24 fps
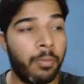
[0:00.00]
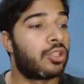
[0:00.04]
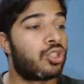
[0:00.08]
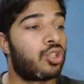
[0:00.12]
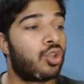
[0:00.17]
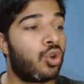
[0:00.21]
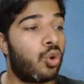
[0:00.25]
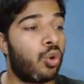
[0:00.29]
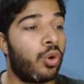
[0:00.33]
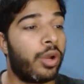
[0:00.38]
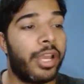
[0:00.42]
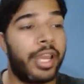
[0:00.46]

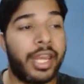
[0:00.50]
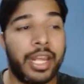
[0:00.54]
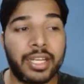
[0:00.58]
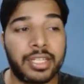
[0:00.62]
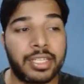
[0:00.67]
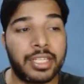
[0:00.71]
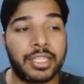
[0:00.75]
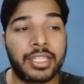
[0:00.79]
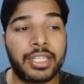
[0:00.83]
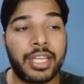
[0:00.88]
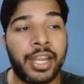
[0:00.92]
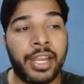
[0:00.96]
So here
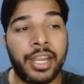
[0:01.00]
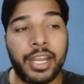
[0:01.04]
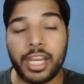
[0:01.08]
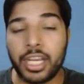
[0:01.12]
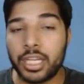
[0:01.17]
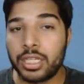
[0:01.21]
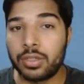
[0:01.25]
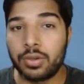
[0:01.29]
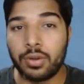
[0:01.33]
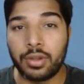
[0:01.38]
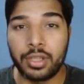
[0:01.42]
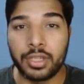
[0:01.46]
the
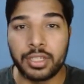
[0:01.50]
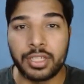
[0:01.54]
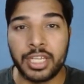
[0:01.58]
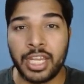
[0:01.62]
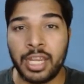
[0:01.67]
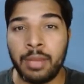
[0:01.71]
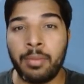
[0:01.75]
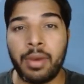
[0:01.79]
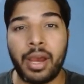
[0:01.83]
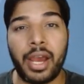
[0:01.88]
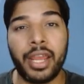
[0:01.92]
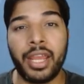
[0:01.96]
syntax for the
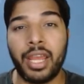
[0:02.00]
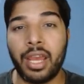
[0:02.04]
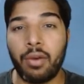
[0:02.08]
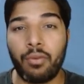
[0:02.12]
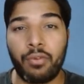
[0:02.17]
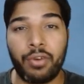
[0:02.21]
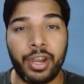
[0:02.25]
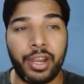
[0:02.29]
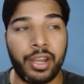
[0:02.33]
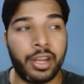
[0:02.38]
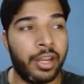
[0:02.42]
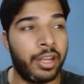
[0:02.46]
same I have
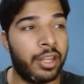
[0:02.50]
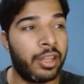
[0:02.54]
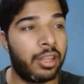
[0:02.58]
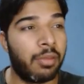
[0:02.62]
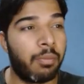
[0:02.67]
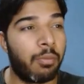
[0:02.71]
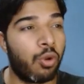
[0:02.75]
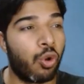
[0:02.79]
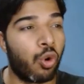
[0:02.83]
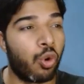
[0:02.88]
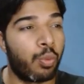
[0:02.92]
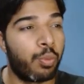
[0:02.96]
written in the
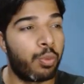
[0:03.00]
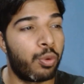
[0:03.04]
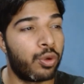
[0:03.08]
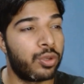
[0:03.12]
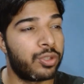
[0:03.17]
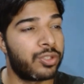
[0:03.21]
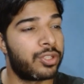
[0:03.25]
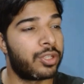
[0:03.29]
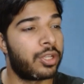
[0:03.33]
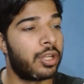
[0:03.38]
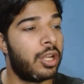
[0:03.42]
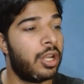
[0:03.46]
blog
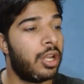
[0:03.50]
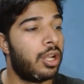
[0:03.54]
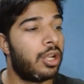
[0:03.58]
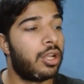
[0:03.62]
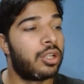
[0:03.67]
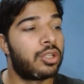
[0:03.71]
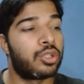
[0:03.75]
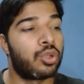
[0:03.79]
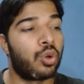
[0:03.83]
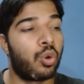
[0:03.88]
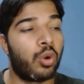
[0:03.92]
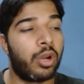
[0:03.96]
post.
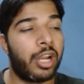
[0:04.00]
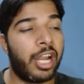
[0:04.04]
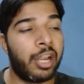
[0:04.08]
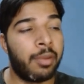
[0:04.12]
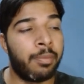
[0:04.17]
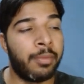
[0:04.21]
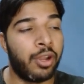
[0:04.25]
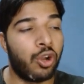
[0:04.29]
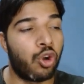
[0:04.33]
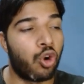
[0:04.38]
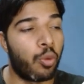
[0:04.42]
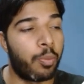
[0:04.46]
So let
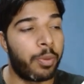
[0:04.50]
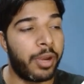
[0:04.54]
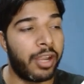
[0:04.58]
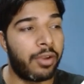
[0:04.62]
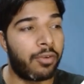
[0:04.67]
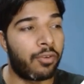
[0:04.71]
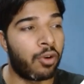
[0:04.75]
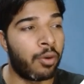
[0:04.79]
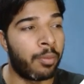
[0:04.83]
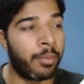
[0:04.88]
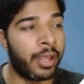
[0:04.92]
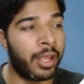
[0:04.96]
me copy it
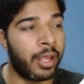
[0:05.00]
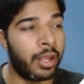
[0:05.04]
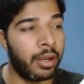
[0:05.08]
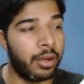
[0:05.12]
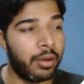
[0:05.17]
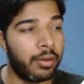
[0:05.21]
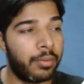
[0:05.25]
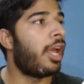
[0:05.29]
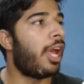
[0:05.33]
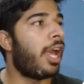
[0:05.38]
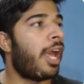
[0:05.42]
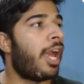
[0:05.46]
from here
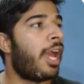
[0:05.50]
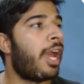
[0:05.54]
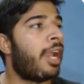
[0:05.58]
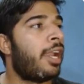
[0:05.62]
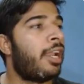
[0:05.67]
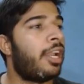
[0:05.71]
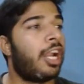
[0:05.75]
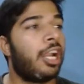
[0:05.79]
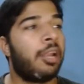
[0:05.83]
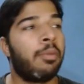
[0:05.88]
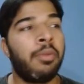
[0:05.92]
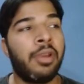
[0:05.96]
and
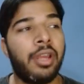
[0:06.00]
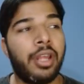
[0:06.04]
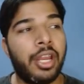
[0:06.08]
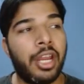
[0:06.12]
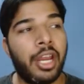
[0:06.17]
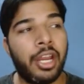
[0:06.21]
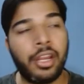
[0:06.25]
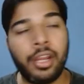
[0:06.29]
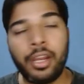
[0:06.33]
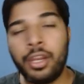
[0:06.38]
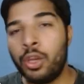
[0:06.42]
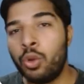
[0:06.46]
let me
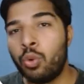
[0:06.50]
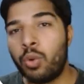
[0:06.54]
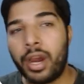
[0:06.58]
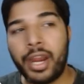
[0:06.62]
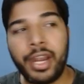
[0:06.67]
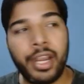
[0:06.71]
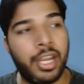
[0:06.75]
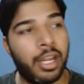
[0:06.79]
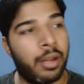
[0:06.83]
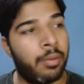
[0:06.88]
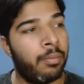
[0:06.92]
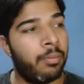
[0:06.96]
create a new
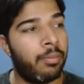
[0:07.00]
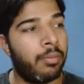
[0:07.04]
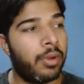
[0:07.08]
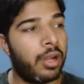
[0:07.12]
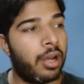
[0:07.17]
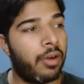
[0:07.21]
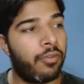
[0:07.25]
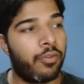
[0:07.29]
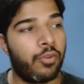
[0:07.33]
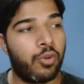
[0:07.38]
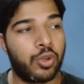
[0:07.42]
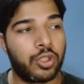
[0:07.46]
item,
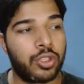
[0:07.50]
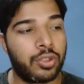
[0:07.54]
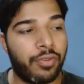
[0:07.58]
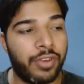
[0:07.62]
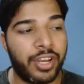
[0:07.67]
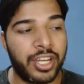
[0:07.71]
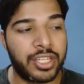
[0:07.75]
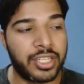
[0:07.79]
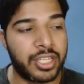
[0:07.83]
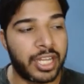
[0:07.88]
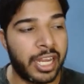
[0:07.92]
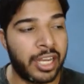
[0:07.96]
of course
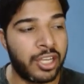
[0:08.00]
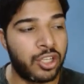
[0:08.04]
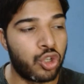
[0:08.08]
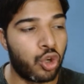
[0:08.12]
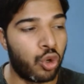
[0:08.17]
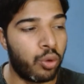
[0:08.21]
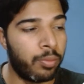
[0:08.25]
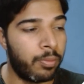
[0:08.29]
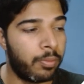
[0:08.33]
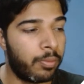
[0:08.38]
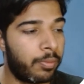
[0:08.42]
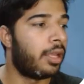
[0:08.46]
freestyle
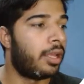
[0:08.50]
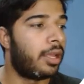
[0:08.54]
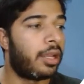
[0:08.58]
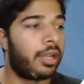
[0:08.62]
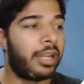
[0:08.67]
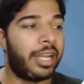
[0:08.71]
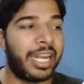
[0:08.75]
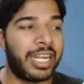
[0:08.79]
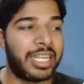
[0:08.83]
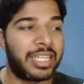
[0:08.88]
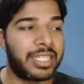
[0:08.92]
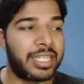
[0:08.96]
job.
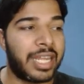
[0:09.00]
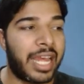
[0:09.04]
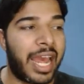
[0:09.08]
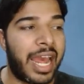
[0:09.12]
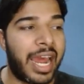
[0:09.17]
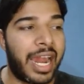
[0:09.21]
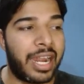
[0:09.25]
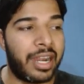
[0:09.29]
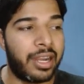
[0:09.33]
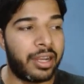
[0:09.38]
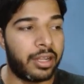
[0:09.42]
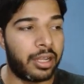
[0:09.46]
Let's
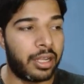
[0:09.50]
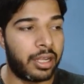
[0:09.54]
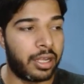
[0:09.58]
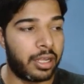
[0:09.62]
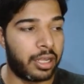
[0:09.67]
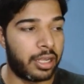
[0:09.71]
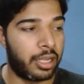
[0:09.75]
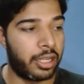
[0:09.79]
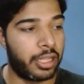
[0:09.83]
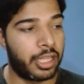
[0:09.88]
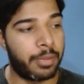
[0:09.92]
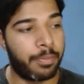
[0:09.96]
add
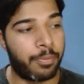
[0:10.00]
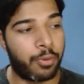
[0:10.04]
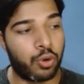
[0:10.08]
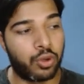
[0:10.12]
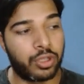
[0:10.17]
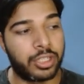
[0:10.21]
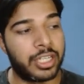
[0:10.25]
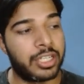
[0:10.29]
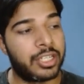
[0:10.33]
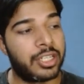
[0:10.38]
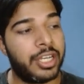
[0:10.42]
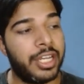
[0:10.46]
the
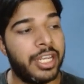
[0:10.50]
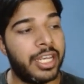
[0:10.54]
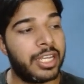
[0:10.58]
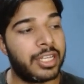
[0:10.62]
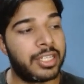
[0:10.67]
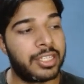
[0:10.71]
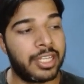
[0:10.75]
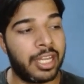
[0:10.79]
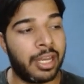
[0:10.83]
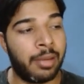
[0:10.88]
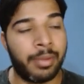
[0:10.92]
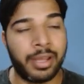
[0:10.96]
process
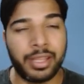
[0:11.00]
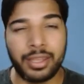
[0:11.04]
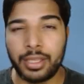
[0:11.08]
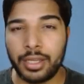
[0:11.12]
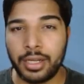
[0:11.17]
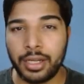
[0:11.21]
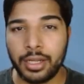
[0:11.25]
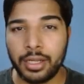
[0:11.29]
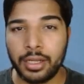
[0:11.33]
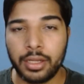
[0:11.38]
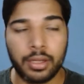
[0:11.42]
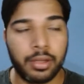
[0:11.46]
DSL
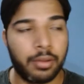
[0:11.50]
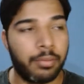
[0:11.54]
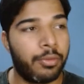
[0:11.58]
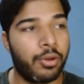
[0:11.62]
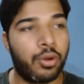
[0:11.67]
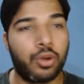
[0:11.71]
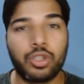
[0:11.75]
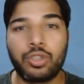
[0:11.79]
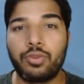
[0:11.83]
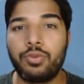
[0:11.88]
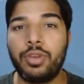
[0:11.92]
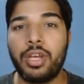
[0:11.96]
method
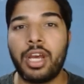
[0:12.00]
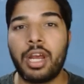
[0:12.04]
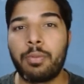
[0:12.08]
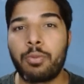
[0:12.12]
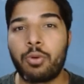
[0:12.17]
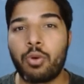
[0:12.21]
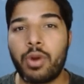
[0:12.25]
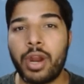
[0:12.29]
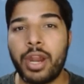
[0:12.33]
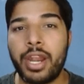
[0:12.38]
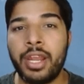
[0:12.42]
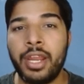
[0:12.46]
because we are
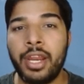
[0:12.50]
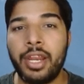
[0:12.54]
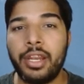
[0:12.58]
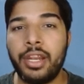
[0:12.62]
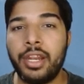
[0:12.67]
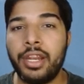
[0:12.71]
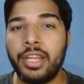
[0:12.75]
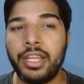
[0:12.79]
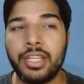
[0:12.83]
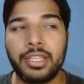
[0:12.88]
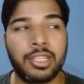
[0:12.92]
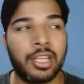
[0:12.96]
providing it a
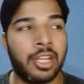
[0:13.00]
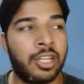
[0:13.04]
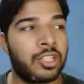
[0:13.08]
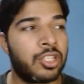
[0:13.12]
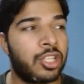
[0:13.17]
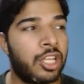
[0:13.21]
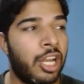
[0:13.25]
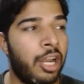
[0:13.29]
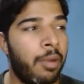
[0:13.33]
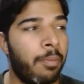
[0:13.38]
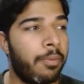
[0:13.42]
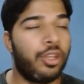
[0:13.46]
DSL
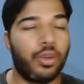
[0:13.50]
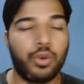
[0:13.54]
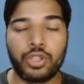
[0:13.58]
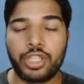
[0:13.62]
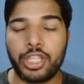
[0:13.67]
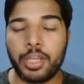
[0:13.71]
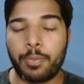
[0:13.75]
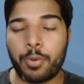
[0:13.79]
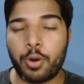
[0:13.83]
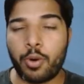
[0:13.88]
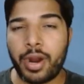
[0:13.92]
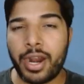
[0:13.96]
script. Use
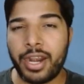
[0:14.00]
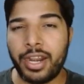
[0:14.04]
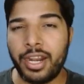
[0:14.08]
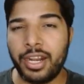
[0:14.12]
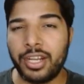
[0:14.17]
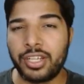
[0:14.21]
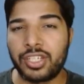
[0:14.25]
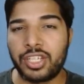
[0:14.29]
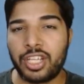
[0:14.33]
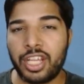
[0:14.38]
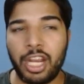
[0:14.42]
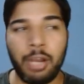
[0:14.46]
the
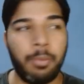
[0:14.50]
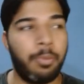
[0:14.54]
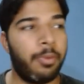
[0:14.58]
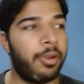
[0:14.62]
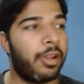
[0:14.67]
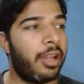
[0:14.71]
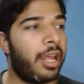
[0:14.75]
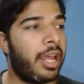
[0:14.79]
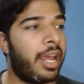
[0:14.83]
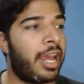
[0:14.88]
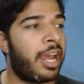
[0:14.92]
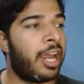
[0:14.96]
provided script
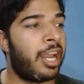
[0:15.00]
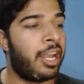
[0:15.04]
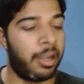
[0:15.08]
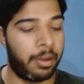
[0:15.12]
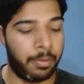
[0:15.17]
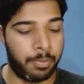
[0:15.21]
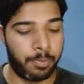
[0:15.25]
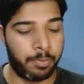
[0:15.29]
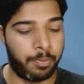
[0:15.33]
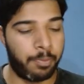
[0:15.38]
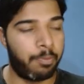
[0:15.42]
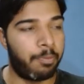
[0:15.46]
and
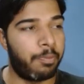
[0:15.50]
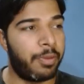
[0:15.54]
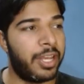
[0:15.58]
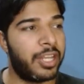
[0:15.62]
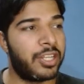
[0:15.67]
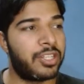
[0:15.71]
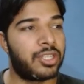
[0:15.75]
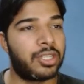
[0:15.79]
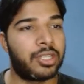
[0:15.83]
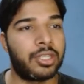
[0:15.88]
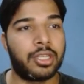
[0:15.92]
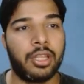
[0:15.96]

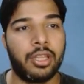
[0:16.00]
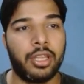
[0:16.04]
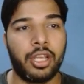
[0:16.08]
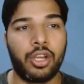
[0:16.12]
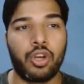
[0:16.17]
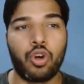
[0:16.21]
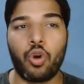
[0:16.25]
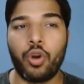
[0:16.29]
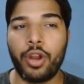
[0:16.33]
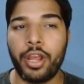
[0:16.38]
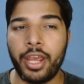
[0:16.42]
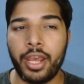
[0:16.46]
paste the
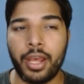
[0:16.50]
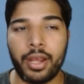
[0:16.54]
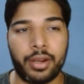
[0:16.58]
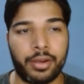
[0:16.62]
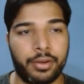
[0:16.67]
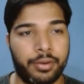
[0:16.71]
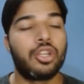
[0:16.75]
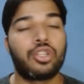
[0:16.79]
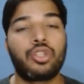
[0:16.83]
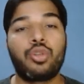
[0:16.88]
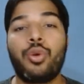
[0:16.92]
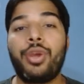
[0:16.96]
code here.
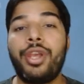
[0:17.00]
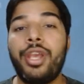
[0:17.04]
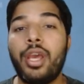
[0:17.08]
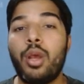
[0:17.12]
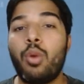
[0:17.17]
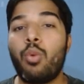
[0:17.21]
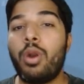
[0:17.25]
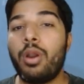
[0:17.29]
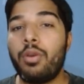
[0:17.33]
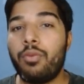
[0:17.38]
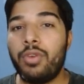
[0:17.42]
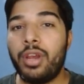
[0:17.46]
So here
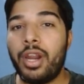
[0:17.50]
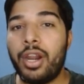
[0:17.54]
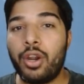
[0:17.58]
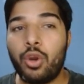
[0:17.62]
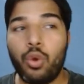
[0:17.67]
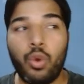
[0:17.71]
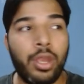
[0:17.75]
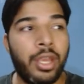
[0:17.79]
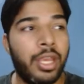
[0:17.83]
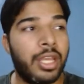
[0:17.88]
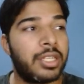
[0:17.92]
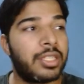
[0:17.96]
what we are
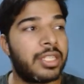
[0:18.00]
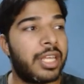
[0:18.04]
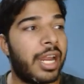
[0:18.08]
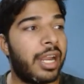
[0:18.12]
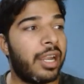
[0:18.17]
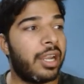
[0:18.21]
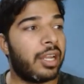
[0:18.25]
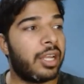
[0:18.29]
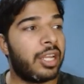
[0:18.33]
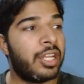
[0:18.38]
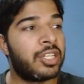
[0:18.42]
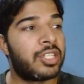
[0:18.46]
doing is
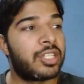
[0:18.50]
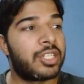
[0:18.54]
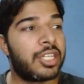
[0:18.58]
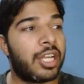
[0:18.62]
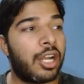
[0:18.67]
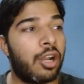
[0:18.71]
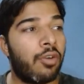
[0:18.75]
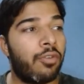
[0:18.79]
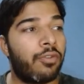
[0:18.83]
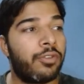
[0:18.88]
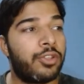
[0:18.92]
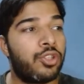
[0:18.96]
that
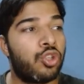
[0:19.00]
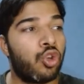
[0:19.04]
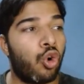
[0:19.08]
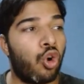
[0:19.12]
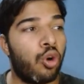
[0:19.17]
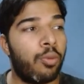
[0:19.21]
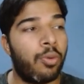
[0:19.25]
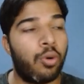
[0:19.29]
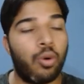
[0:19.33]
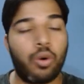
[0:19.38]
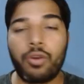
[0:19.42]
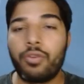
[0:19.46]
instead of
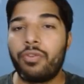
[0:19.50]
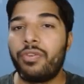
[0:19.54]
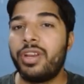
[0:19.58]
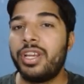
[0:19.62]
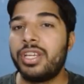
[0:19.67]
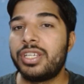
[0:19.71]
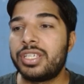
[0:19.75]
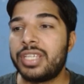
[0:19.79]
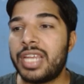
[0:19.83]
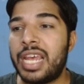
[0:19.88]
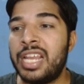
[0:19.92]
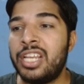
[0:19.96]
job or
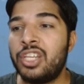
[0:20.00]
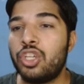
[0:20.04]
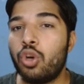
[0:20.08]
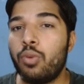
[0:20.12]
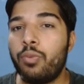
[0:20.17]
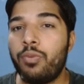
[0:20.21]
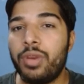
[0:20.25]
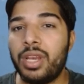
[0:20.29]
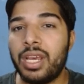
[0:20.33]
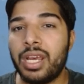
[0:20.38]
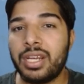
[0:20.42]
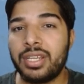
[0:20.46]
freestyle
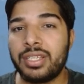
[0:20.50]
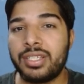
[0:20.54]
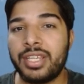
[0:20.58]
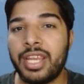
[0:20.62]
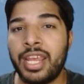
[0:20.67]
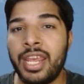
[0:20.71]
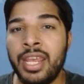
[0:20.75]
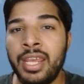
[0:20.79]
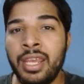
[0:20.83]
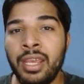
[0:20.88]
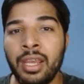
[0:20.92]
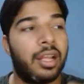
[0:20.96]
job, we are
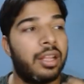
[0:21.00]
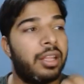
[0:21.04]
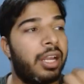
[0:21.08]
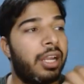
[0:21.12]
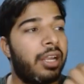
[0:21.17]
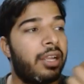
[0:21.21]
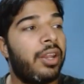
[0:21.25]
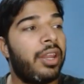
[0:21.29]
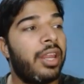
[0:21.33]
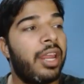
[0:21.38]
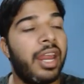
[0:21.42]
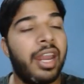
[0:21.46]
saying that
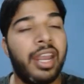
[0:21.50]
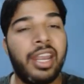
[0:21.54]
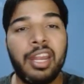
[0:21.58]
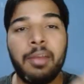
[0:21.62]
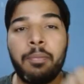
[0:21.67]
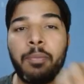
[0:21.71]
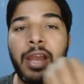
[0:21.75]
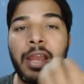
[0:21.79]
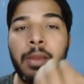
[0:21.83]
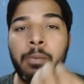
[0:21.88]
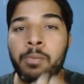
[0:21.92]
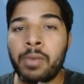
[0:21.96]
create a
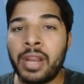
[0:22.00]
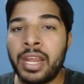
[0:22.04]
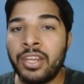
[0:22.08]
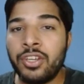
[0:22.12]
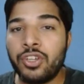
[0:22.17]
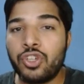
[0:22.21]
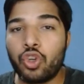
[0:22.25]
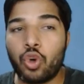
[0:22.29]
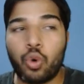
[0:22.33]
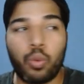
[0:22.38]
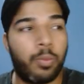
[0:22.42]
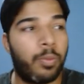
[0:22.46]
pipeline
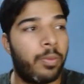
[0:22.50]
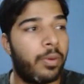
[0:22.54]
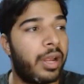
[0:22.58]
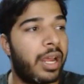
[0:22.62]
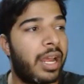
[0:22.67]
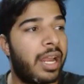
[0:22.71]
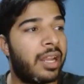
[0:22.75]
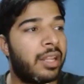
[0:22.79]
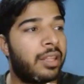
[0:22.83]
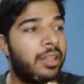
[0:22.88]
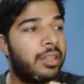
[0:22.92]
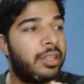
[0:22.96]
job,
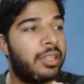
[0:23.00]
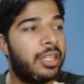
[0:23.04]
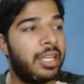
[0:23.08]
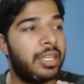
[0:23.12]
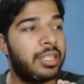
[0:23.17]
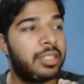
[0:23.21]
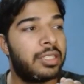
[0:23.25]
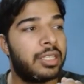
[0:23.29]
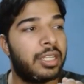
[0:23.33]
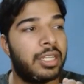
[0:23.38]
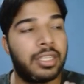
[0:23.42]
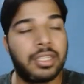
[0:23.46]
and
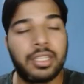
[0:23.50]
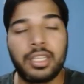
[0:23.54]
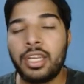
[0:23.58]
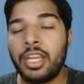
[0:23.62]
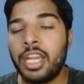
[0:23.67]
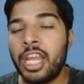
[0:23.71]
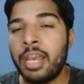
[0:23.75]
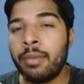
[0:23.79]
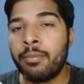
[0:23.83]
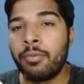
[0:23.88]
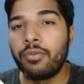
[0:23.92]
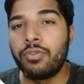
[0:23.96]
this is the
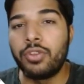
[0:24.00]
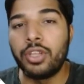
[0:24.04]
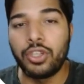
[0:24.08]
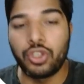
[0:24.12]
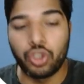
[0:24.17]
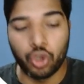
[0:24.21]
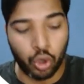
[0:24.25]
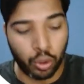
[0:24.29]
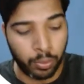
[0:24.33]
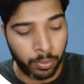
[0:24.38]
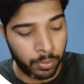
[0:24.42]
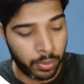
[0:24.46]
name of the
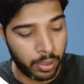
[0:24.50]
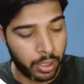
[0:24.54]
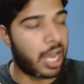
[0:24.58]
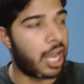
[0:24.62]
job.